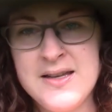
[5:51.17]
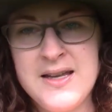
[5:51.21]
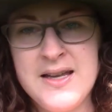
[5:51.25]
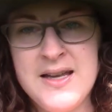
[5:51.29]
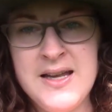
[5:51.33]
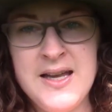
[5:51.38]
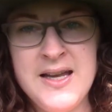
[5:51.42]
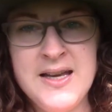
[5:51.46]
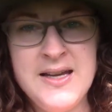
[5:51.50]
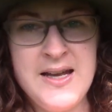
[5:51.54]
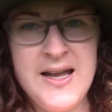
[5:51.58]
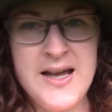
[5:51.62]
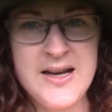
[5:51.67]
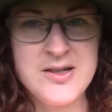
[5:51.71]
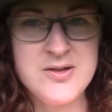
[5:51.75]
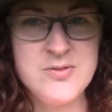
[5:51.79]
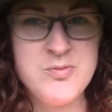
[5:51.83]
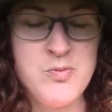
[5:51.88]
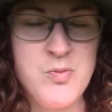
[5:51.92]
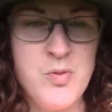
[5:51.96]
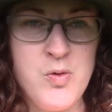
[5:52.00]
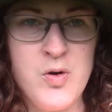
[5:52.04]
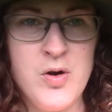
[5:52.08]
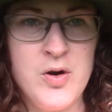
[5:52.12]
connect
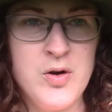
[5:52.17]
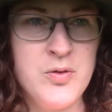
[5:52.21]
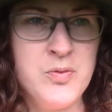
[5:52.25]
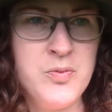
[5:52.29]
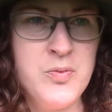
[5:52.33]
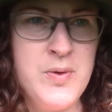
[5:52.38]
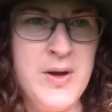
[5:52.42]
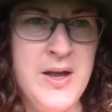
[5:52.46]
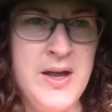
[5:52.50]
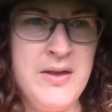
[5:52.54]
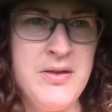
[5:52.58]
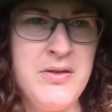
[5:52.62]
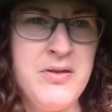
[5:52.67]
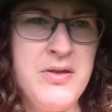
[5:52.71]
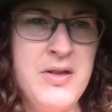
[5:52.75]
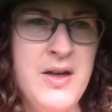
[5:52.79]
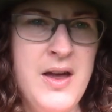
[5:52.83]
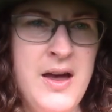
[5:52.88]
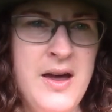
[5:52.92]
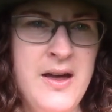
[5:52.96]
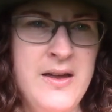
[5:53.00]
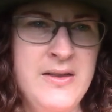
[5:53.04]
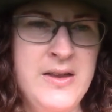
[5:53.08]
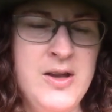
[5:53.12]
more with
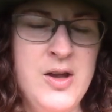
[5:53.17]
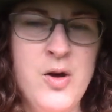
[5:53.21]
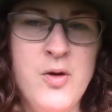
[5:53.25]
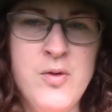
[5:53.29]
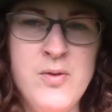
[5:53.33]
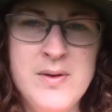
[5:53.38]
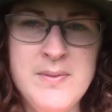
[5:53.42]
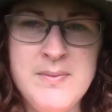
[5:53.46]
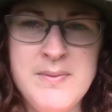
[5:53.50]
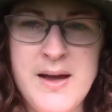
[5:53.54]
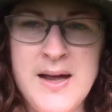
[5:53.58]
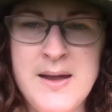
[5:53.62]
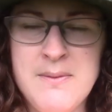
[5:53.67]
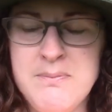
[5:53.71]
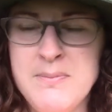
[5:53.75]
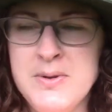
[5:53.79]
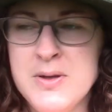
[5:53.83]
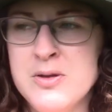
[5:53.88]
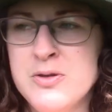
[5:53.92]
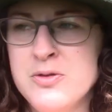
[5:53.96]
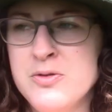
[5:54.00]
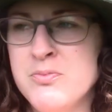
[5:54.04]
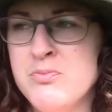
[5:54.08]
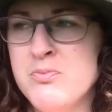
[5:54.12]
the Owam, I
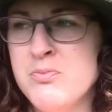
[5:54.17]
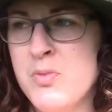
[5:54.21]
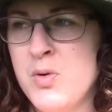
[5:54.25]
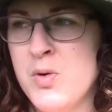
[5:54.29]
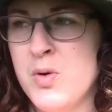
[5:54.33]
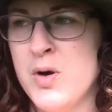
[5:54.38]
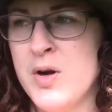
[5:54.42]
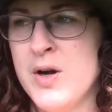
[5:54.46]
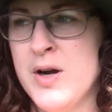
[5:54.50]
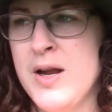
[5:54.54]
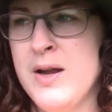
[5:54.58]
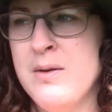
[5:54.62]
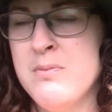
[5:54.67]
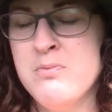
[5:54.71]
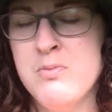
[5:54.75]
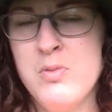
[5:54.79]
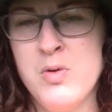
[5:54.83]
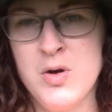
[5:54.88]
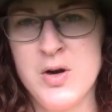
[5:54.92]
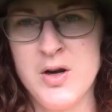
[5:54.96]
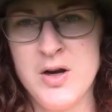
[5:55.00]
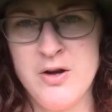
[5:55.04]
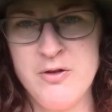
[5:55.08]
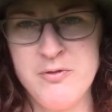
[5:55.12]
build more and
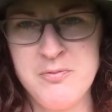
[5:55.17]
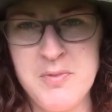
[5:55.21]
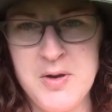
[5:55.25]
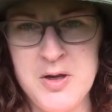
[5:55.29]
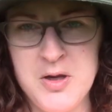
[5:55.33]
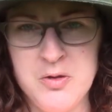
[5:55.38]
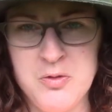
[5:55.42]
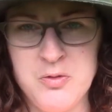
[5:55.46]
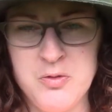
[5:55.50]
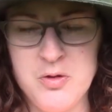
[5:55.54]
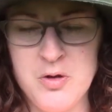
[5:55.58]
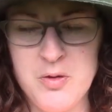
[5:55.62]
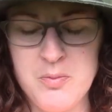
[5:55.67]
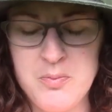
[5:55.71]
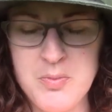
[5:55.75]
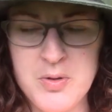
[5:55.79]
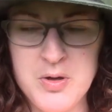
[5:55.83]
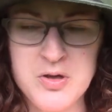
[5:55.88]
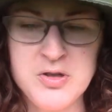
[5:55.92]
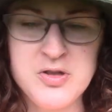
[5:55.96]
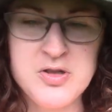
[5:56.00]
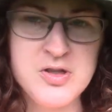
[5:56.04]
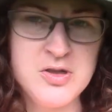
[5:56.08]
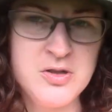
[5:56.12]
more of my own
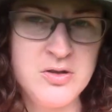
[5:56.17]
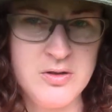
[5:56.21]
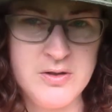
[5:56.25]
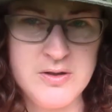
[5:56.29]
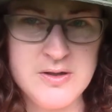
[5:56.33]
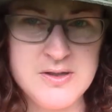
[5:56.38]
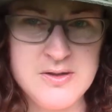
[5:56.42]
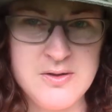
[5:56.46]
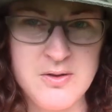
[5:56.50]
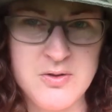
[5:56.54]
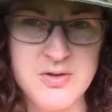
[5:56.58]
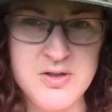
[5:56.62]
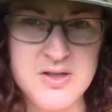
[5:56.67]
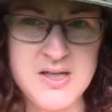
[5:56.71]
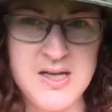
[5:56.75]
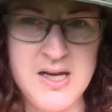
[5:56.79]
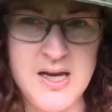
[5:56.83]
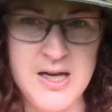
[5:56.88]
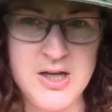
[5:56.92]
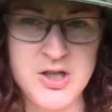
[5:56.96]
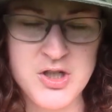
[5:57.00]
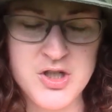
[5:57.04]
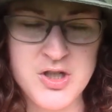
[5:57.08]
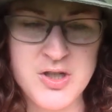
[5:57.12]
personal
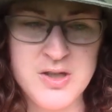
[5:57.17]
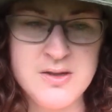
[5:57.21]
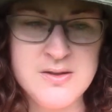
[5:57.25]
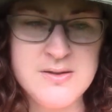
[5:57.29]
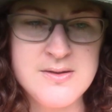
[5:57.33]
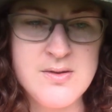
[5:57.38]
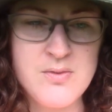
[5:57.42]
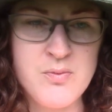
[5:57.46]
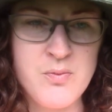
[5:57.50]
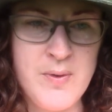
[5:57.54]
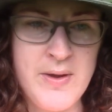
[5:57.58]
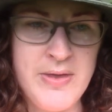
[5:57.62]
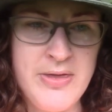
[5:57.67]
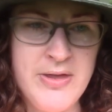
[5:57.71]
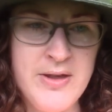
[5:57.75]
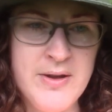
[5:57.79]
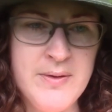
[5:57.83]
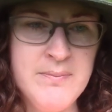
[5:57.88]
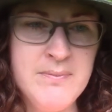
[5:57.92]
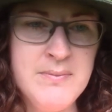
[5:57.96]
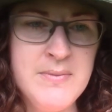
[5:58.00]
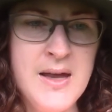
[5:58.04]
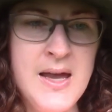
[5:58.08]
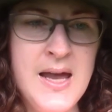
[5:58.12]
associations with
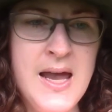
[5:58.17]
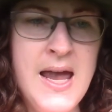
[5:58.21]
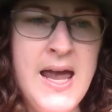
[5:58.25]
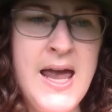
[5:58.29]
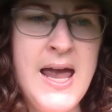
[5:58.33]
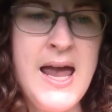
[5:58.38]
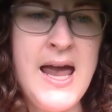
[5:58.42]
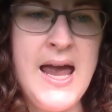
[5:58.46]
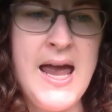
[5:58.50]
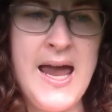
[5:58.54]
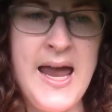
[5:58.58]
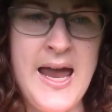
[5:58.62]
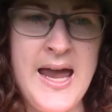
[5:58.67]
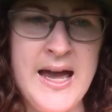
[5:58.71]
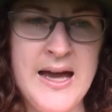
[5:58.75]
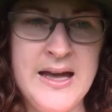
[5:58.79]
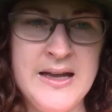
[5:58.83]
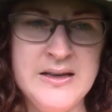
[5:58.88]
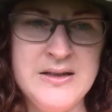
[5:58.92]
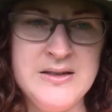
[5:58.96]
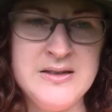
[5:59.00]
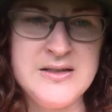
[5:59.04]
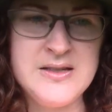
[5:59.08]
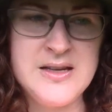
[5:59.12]
them,
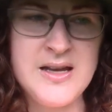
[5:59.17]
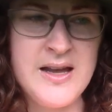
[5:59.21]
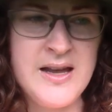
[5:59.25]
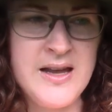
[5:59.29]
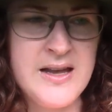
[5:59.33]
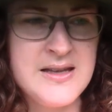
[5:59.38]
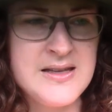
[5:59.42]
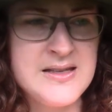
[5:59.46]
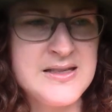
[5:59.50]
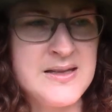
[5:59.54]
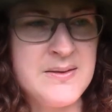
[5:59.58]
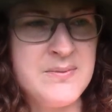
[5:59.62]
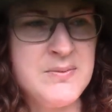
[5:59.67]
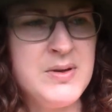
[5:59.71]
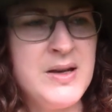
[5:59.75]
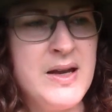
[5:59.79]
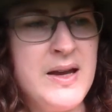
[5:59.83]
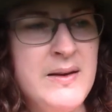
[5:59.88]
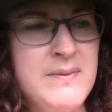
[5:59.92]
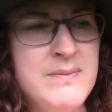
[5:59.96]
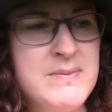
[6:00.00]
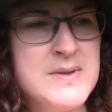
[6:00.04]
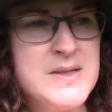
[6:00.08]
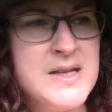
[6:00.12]
and
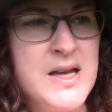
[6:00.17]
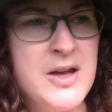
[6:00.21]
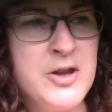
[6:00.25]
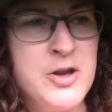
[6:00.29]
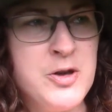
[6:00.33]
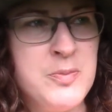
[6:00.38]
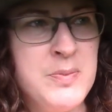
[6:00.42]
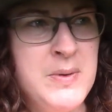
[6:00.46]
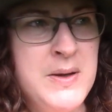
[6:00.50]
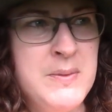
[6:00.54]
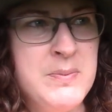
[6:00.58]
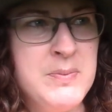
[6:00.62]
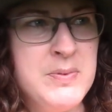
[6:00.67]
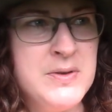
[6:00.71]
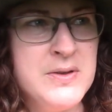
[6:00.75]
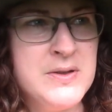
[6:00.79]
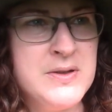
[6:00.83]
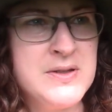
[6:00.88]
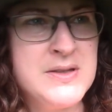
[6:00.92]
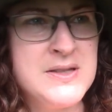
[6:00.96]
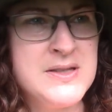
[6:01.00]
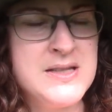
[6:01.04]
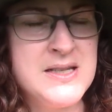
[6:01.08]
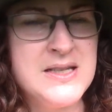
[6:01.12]
sometimes other
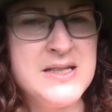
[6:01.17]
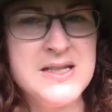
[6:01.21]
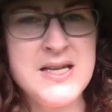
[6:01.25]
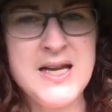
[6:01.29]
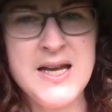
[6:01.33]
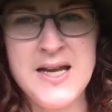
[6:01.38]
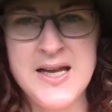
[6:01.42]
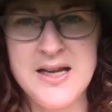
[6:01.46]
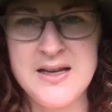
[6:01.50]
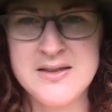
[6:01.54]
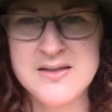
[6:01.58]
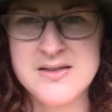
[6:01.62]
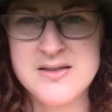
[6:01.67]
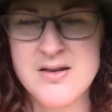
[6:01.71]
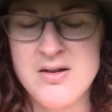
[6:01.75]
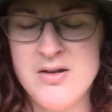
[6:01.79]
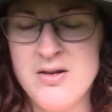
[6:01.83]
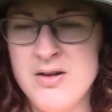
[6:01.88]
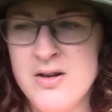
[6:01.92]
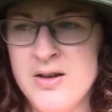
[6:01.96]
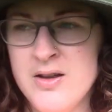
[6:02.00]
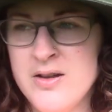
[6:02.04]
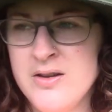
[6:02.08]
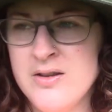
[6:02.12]
people's takes
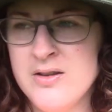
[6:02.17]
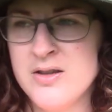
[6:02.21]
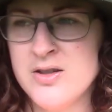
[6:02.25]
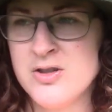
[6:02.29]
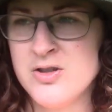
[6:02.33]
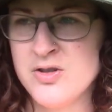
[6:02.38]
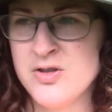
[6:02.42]
on the